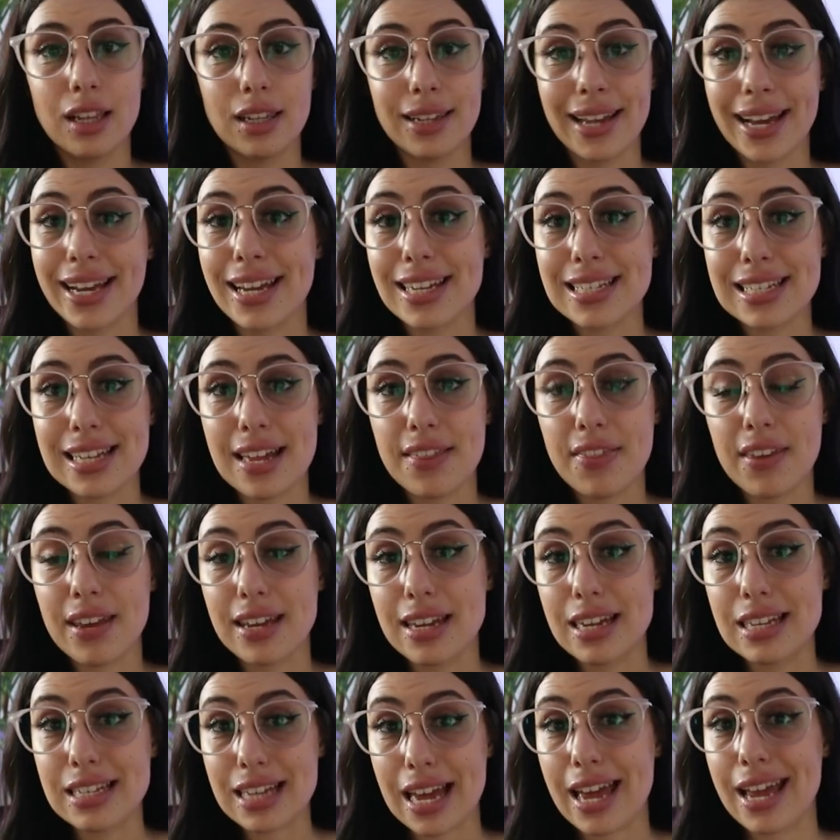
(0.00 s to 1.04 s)
Like I said, there
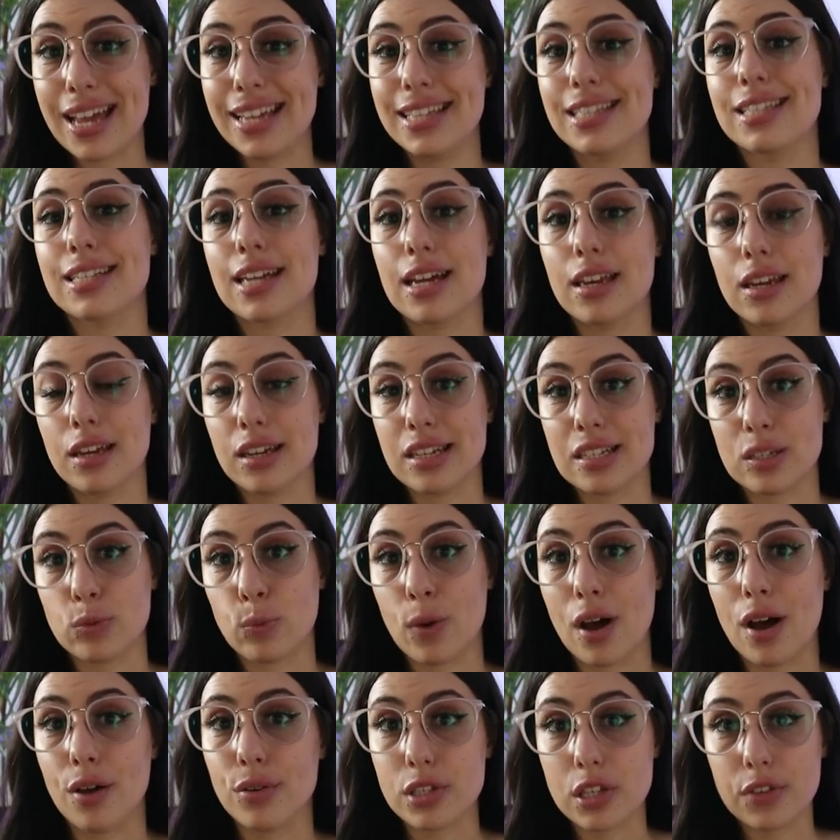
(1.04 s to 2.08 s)
is a headset as
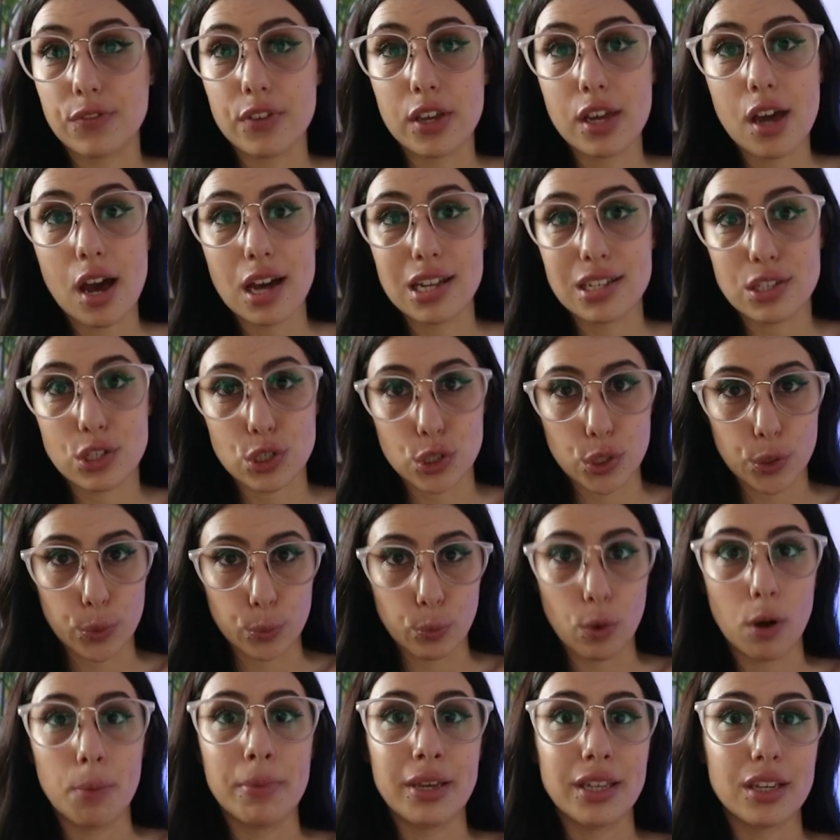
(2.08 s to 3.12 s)
well. So if you guys do
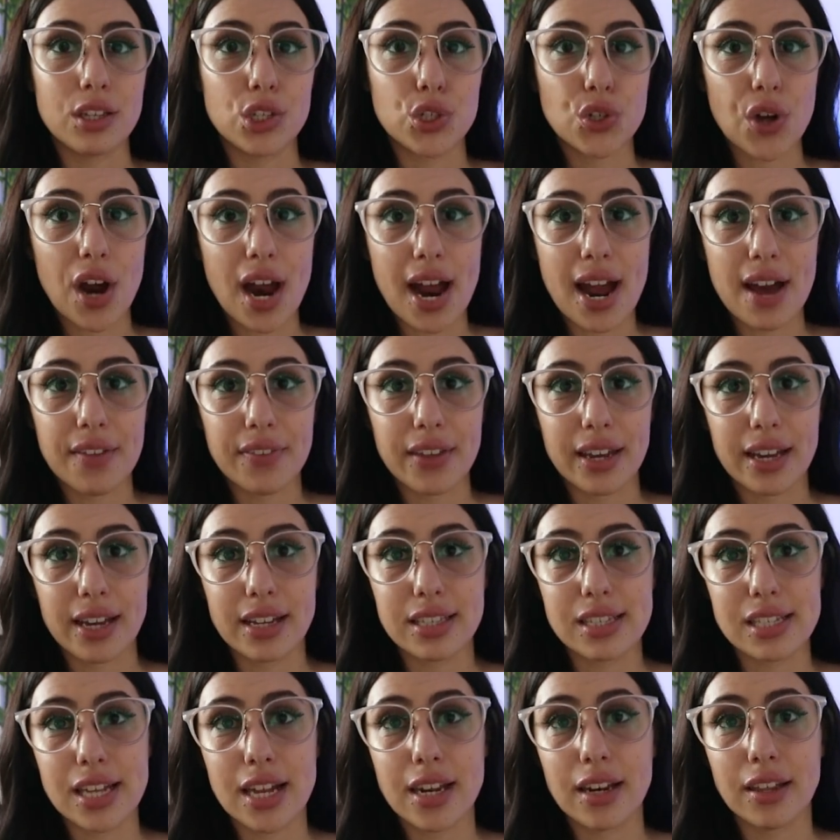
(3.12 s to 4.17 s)
want me to try out the
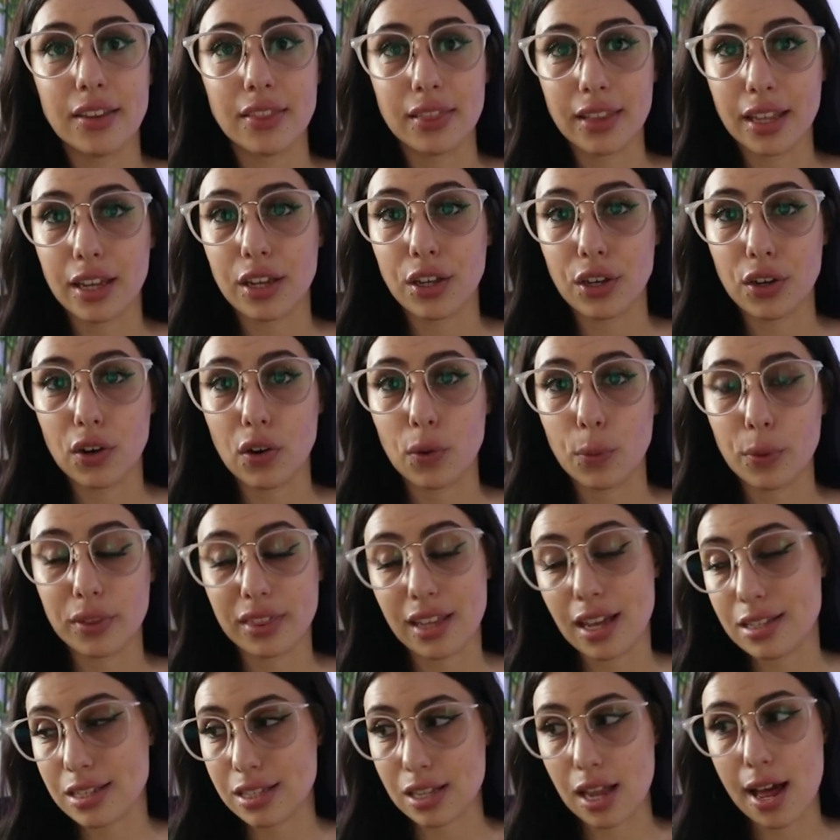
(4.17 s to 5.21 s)
headset and let you know what
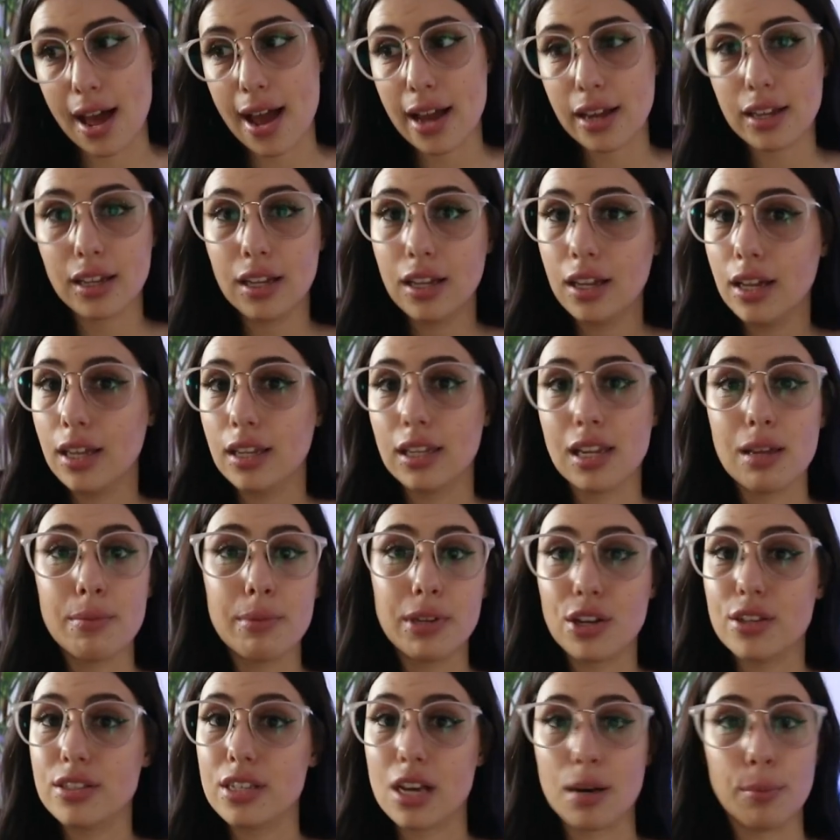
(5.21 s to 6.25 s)
that's like, let me
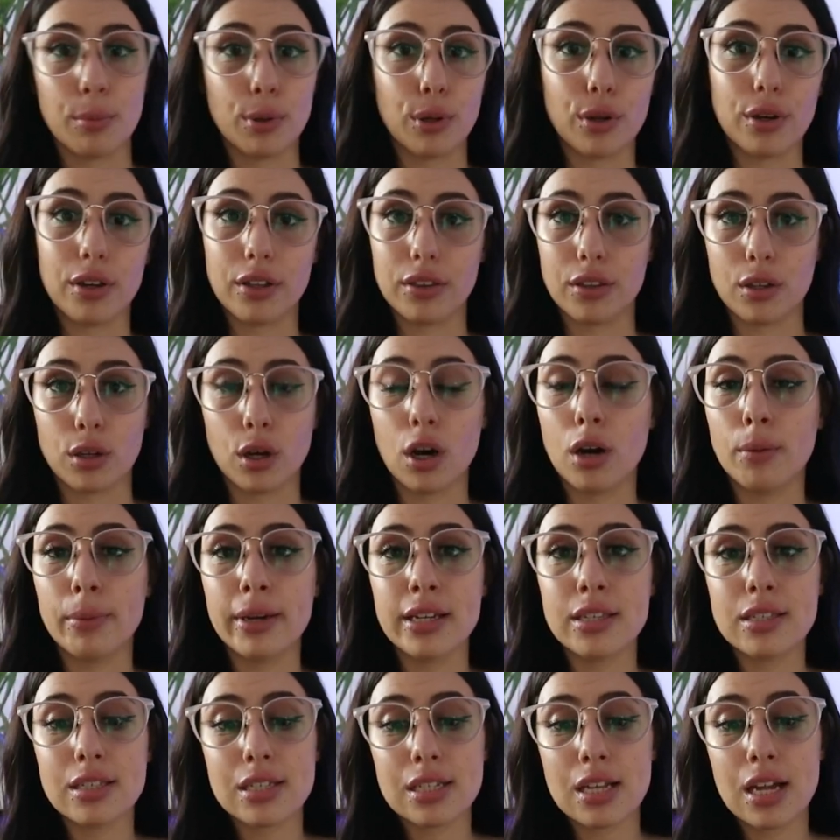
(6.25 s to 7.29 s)
know down below in the
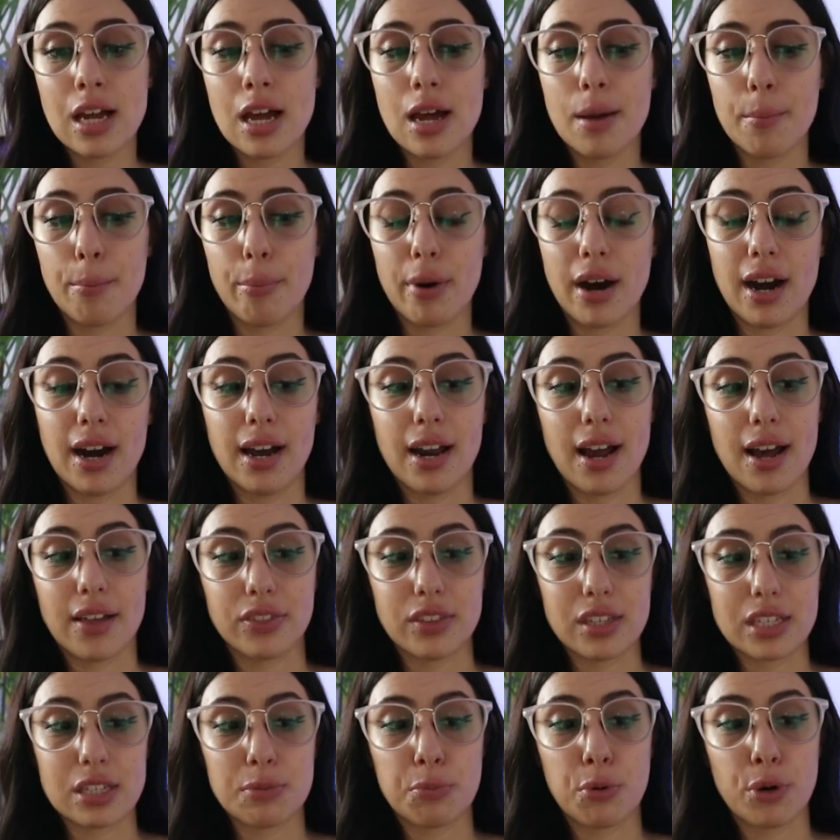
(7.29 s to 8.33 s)
comments but
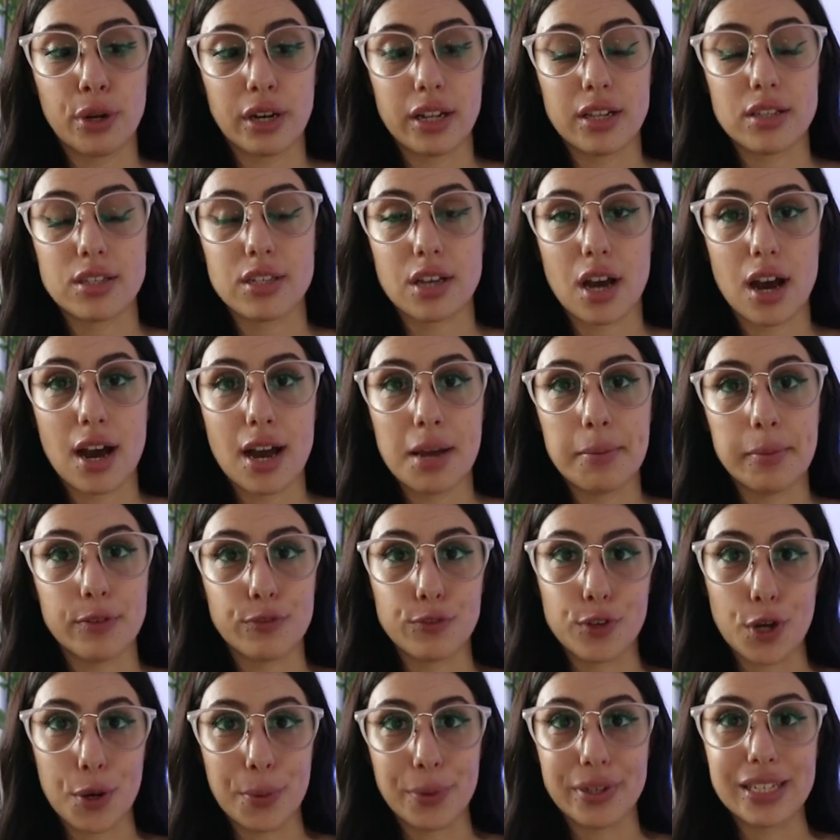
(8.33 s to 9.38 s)
at this point in time
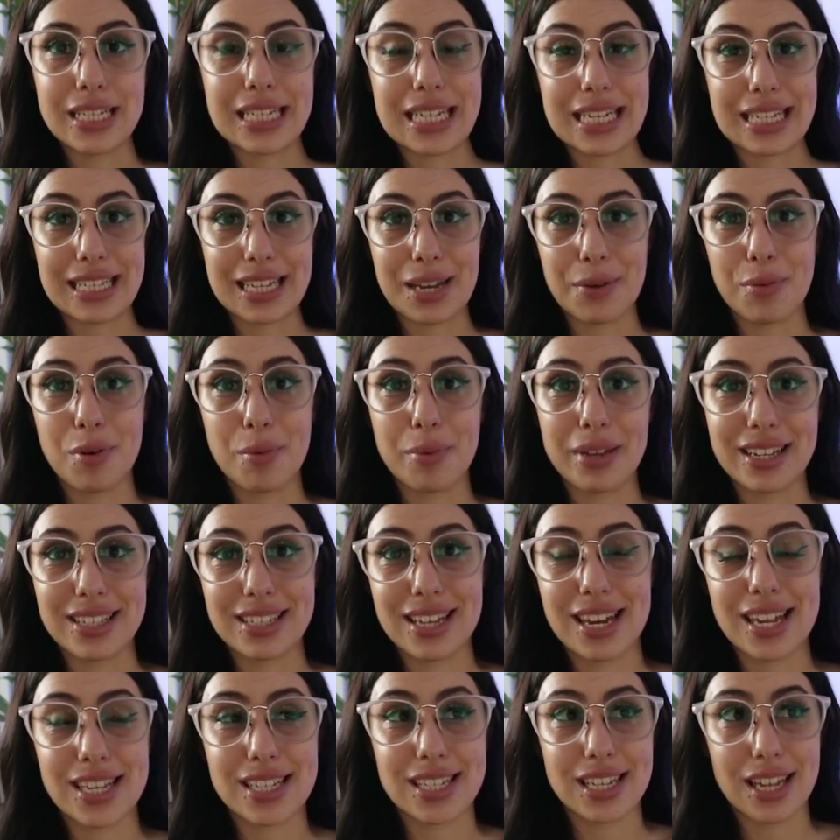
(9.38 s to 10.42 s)
if no one says they want me to
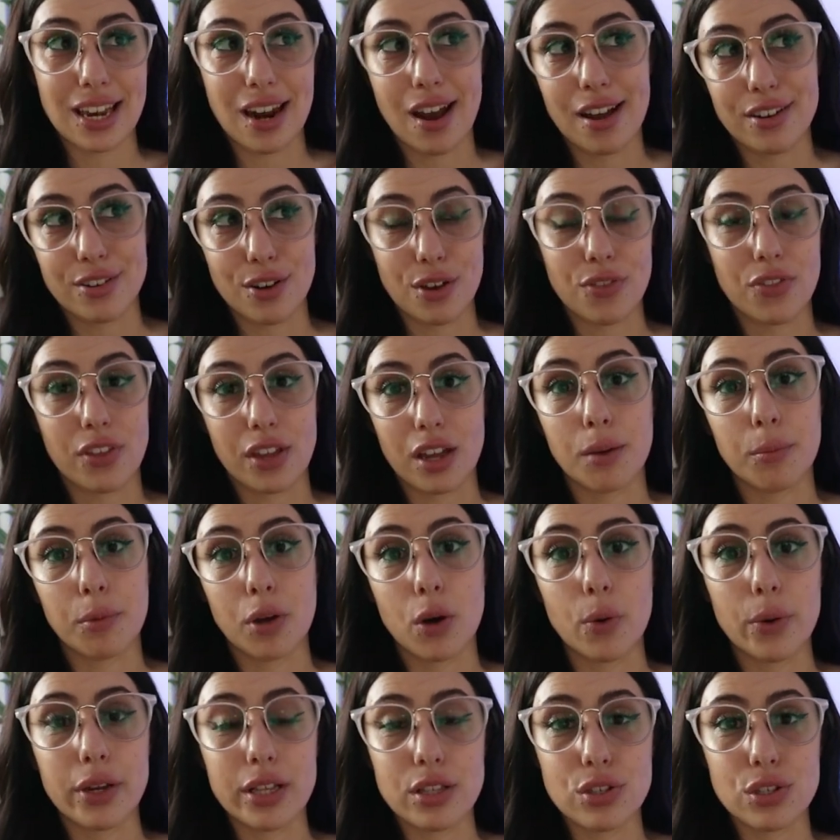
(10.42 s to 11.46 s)
test it I don't think I'm
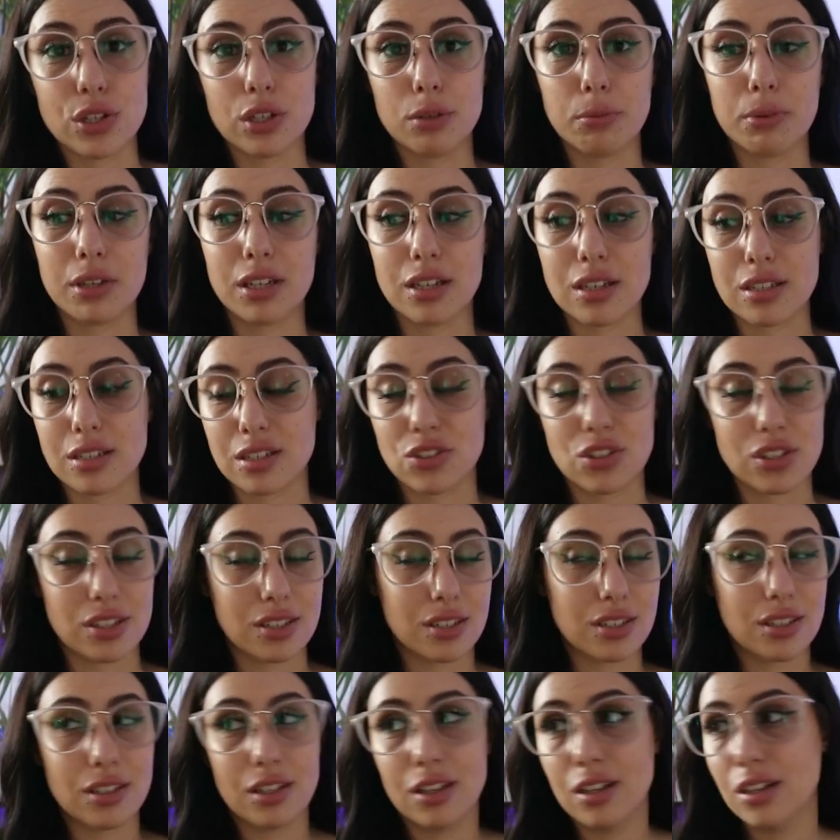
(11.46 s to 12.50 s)
going to because
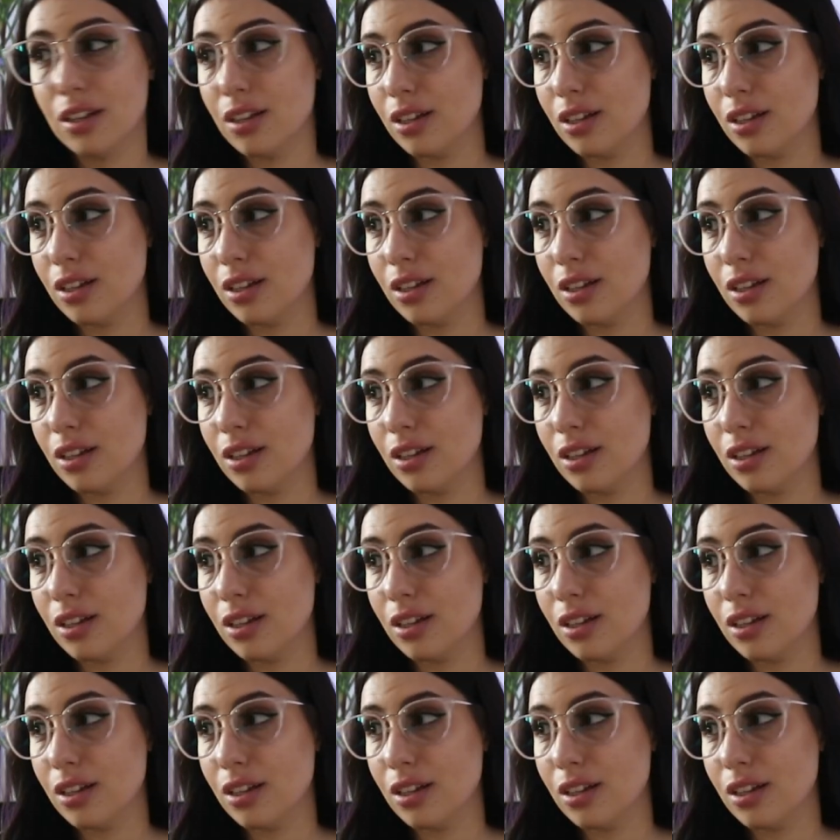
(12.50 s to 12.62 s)
just